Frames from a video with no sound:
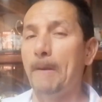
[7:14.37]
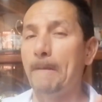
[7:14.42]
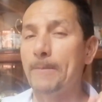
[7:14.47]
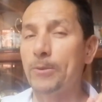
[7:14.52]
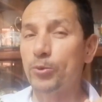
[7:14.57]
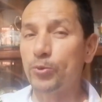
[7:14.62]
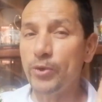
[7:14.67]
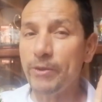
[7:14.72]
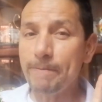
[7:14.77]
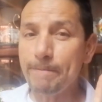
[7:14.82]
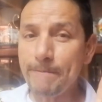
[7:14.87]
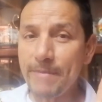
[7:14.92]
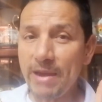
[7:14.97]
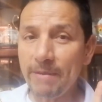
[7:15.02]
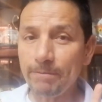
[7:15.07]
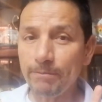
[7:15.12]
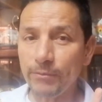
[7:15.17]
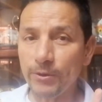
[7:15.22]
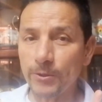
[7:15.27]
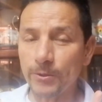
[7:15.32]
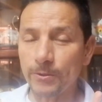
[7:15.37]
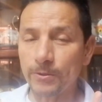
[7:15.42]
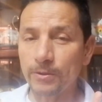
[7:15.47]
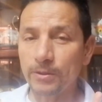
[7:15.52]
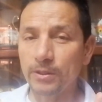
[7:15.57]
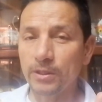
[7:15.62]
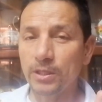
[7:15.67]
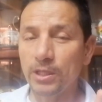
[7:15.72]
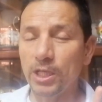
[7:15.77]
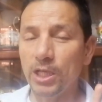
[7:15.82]
Remember,
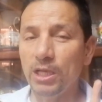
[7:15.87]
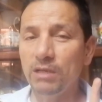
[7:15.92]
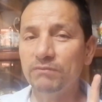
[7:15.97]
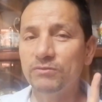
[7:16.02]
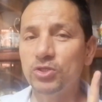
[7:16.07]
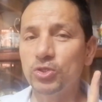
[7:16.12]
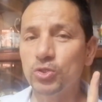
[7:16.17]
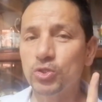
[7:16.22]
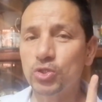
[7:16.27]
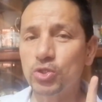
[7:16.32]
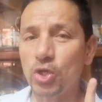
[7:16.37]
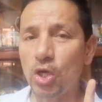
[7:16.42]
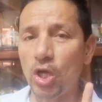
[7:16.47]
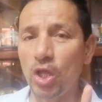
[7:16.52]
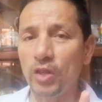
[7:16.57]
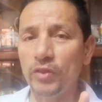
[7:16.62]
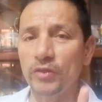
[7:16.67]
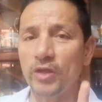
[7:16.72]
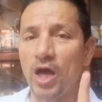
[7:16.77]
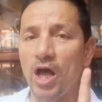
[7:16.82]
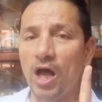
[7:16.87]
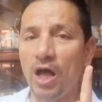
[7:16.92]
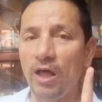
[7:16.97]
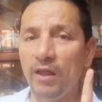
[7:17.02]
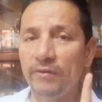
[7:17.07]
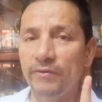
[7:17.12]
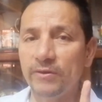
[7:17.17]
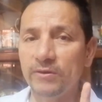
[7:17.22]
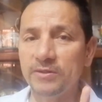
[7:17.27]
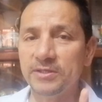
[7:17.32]
if you don't
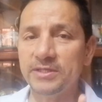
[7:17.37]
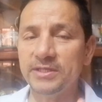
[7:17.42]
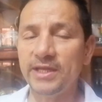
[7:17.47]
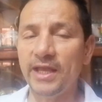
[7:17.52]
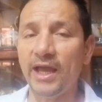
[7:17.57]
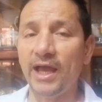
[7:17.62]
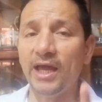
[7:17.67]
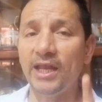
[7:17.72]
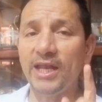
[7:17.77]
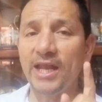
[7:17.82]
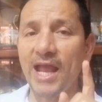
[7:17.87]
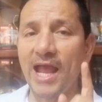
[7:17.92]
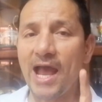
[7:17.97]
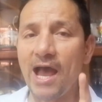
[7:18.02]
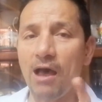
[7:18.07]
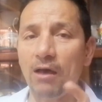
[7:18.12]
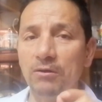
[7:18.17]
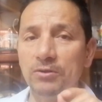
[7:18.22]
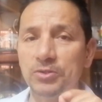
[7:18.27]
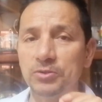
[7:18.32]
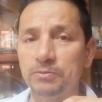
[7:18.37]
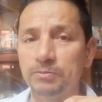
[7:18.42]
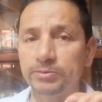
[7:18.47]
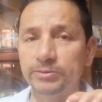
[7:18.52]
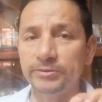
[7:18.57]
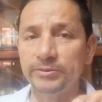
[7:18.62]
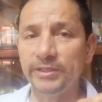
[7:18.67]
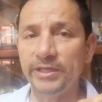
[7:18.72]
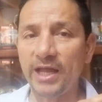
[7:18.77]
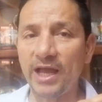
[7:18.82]
understand how to
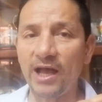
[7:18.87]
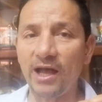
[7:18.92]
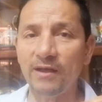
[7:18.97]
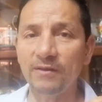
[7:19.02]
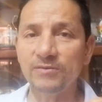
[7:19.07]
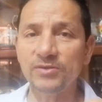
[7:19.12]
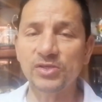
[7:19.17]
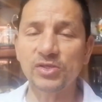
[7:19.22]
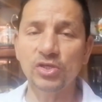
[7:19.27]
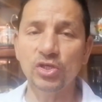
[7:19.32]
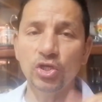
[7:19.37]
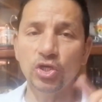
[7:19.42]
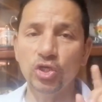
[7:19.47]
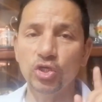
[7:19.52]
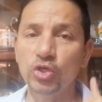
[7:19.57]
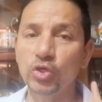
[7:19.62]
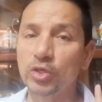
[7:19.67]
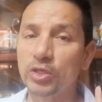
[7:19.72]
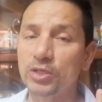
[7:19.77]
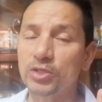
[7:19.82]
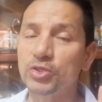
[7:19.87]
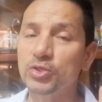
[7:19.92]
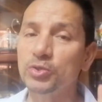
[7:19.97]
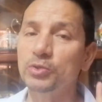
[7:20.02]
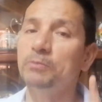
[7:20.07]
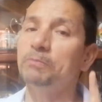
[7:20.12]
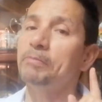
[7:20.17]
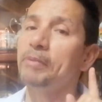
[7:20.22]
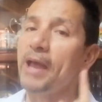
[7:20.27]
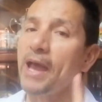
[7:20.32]
pronounce, you can
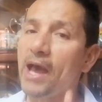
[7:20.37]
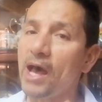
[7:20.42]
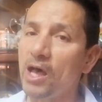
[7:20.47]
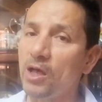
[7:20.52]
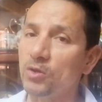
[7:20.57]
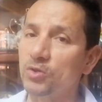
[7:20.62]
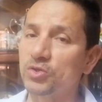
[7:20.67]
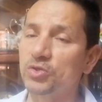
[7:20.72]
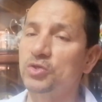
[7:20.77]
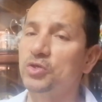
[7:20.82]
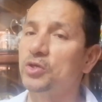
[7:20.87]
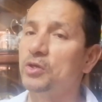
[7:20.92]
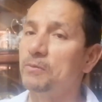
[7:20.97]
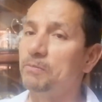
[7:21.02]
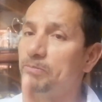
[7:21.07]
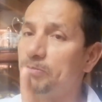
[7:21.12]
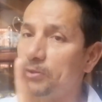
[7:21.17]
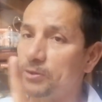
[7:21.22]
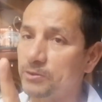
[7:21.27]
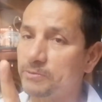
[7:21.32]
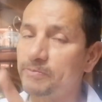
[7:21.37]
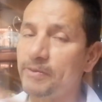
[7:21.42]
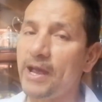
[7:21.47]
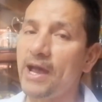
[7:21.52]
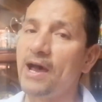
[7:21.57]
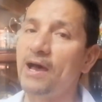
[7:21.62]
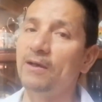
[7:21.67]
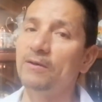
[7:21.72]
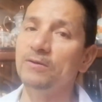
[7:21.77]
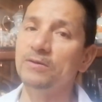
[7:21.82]
do pause. You can put
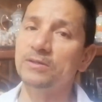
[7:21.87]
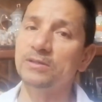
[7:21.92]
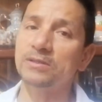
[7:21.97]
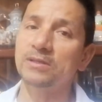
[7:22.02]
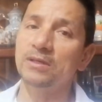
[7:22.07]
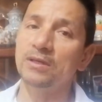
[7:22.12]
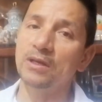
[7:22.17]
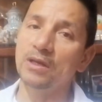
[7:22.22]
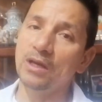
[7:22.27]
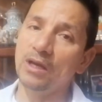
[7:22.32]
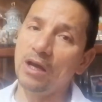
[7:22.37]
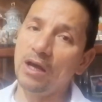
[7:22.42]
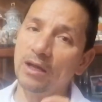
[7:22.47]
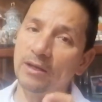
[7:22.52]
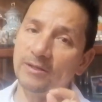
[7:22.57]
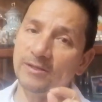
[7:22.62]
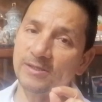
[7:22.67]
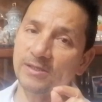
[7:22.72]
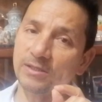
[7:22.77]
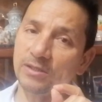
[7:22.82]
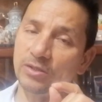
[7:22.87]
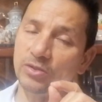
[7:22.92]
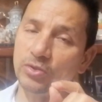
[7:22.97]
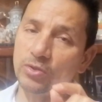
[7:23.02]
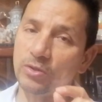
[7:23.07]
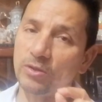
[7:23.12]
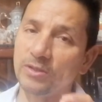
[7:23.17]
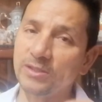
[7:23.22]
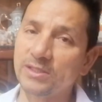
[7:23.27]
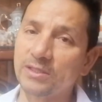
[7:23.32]
pause on
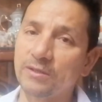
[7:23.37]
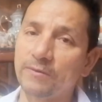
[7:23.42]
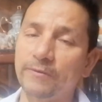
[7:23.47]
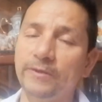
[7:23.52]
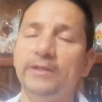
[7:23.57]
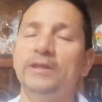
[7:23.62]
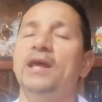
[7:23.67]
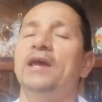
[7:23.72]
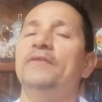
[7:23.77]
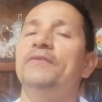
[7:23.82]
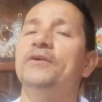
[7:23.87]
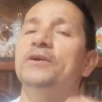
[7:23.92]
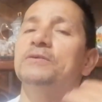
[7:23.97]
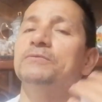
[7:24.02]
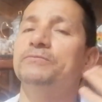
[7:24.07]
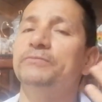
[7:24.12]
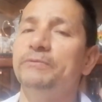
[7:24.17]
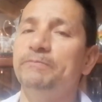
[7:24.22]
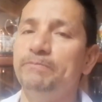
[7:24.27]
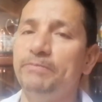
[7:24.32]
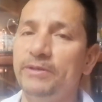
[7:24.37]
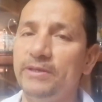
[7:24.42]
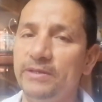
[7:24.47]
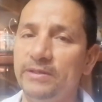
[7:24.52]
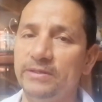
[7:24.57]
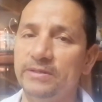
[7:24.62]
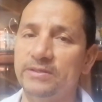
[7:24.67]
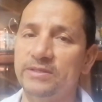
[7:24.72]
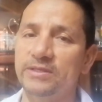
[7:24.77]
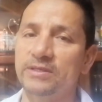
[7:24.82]
your screen and then
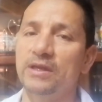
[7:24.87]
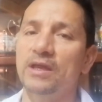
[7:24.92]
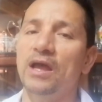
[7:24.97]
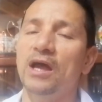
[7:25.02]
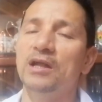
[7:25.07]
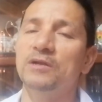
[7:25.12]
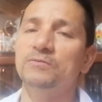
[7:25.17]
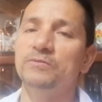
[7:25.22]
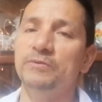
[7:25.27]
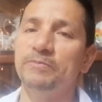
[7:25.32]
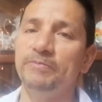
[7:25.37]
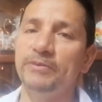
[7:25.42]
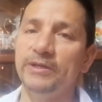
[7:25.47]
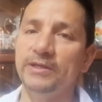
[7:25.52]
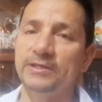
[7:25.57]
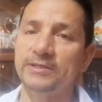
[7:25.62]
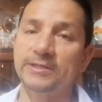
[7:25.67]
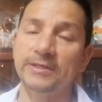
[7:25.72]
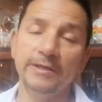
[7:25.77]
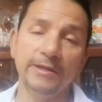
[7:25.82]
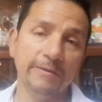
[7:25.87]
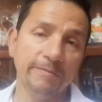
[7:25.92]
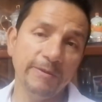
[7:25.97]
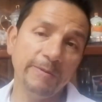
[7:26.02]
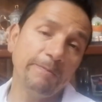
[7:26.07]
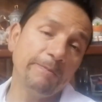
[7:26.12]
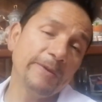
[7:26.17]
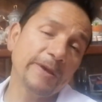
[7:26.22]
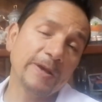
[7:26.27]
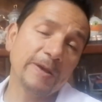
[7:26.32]
repeat and repeat,
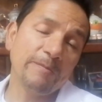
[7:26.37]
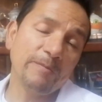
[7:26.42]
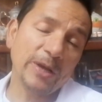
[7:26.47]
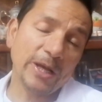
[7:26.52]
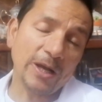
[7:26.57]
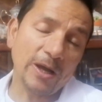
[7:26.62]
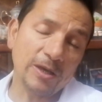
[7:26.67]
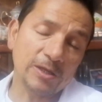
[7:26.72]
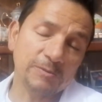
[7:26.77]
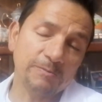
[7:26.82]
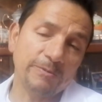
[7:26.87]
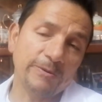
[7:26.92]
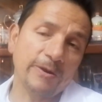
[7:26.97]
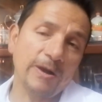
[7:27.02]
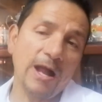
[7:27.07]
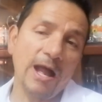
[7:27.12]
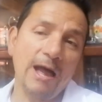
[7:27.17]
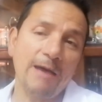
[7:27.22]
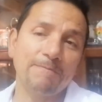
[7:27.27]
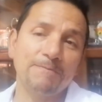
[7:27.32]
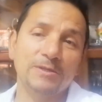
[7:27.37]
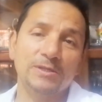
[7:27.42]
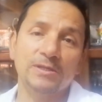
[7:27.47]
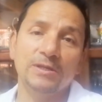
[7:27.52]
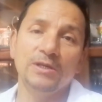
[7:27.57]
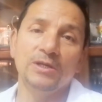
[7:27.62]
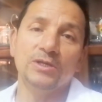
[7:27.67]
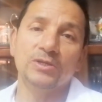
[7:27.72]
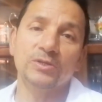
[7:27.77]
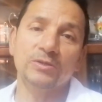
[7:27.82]
because
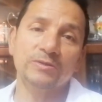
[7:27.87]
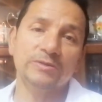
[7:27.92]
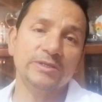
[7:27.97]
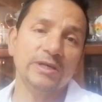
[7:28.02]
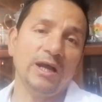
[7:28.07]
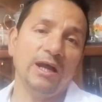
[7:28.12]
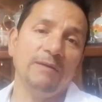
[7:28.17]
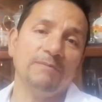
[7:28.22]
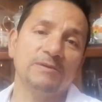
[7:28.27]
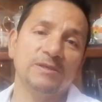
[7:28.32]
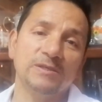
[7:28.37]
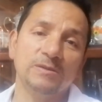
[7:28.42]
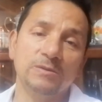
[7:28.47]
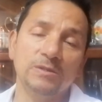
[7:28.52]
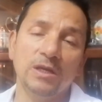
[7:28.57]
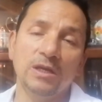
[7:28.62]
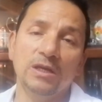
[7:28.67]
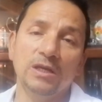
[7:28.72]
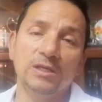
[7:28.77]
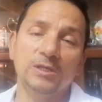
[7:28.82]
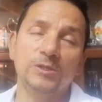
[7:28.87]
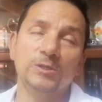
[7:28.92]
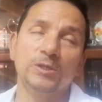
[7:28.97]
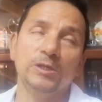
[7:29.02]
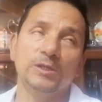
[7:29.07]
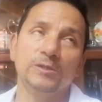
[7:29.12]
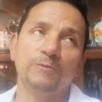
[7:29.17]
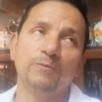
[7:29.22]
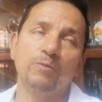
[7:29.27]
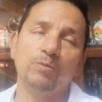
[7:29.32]
perhaps sometimes
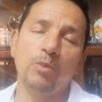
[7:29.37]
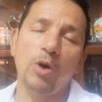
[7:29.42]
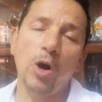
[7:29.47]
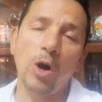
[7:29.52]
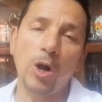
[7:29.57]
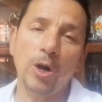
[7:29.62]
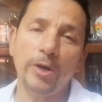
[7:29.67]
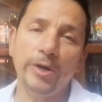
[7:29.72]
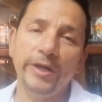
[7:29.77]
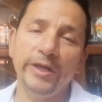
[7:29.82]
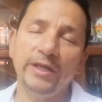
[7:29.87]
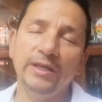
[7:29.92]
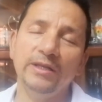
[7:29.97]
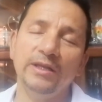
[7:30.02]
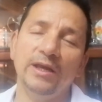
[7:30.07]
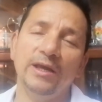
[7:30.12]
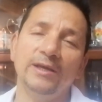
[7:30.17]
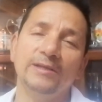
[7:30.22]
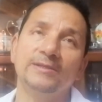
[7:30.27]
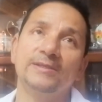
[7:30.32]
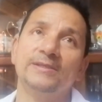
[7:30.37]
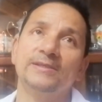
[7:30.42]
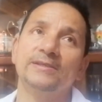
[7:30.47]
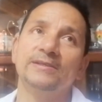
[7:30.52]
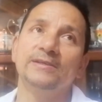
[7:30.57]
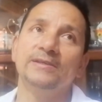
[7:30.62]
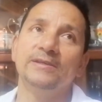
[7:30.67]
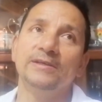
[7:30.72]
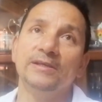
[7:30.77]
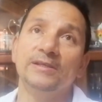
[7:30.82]
it's boring,
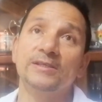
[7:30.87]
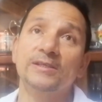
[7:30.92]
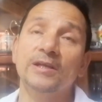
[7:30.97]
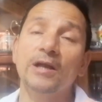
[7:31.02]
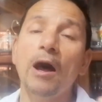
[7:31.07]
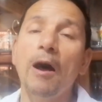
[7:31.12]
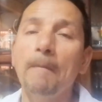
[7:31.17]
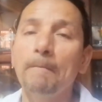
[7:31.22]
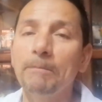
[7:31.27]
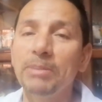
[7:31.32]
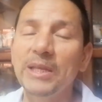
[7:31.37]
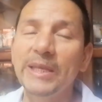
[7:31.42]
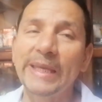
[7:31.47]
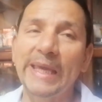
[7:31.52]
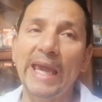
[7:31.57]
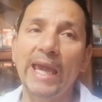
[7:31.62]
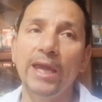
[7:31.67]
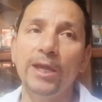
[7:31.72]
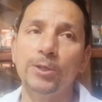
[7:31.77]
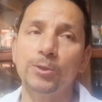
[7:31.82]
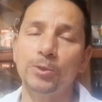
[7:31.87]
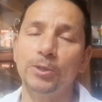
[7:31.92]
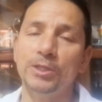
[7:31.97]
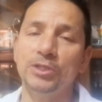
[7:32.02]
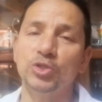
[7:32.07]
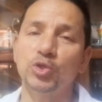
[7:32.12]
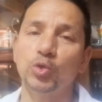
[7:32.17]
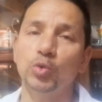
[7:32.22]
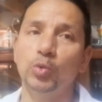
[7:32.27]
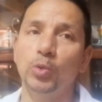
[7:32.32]
it's
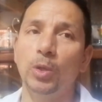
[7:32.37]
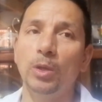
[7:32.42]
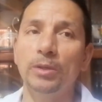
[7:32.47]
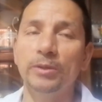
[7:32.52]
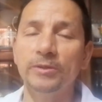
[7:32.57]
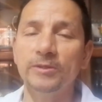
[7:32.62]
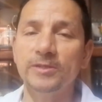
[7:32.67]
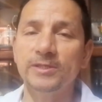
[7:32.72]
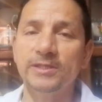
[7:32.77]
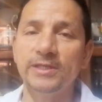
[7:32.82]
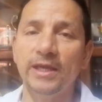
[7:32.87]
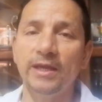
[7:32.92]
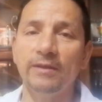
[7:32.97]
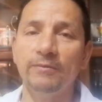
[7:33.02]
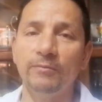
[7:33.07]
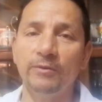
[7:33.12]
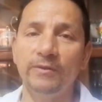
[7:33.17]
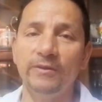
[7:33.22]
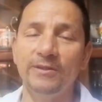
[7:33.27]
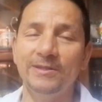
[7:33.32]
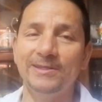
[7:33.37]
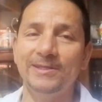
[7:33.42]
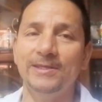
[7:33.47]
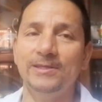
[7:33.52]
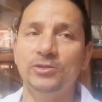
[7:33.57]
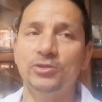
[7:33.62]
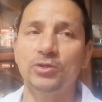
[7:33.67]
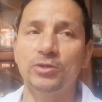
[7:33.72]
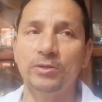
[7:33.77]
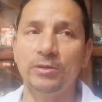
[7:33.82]
complicated to understand when the
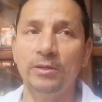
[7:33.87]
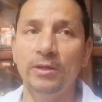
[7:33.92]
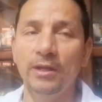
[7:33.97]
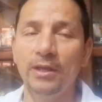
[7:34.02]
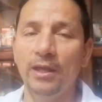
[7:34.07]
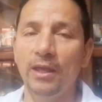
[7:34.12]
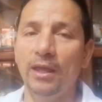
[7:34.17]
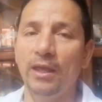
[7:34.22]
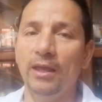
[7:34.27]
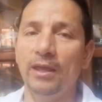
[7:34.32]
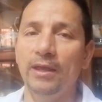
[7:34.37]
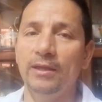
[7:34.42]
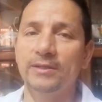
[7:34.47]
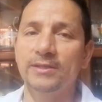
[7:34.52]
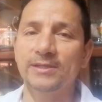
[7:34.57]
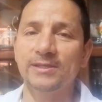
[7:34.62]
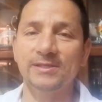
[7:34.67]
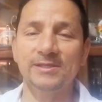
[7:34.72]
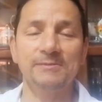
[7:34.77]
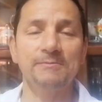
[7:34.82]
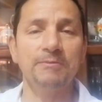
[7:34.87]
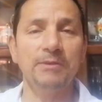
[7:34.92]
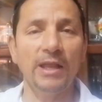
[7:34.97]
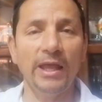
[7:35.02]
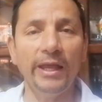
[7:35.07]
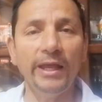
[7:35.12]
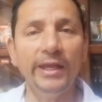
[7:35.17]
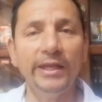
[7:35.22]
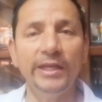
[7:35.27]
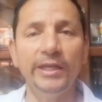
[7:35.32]
teacher is
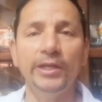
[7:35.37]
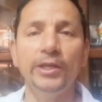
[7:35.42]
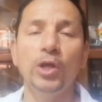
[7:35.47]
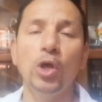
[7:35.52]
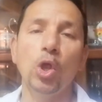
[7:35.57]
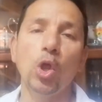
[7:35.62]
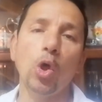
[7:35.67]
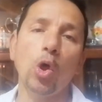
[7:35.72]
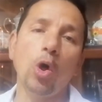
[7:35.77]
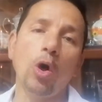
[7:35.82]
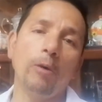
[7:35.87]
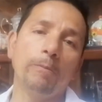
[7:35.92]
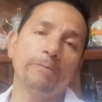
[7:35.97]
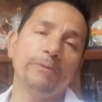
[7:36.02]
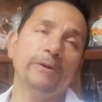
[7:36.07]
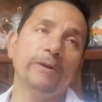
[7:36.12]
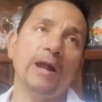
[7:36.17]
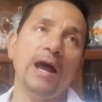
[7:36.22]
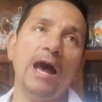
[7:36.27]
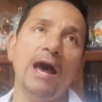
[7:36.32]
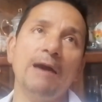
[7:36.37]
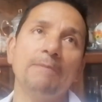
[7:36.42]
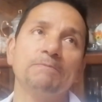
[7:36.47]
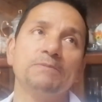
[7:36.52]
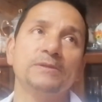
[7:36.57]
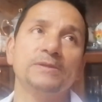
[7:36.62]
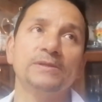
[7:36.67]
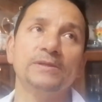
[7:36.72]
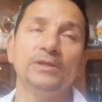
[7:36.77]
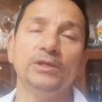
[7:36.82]
explaining, or
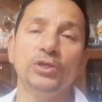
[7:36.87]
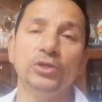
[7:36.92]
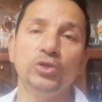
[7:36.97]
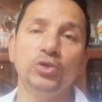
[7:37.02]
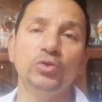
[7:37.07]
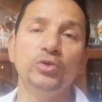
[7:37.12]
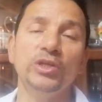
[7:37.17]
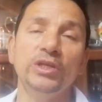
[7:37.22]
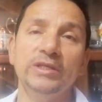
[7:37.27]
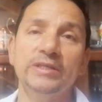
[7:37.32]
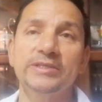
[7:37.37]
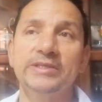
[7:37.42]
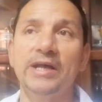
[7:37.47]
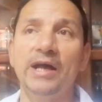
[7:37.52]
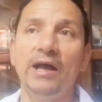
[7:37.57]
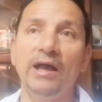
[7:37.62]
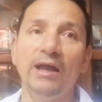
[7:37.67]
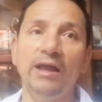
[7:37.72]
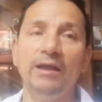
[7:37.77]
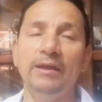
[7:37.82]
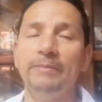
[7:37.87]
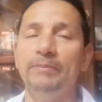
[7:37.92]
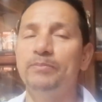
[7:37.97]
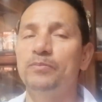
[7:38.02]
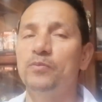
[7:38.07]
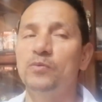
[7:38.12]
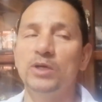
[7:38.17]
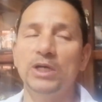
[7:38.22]
perhaps you need time.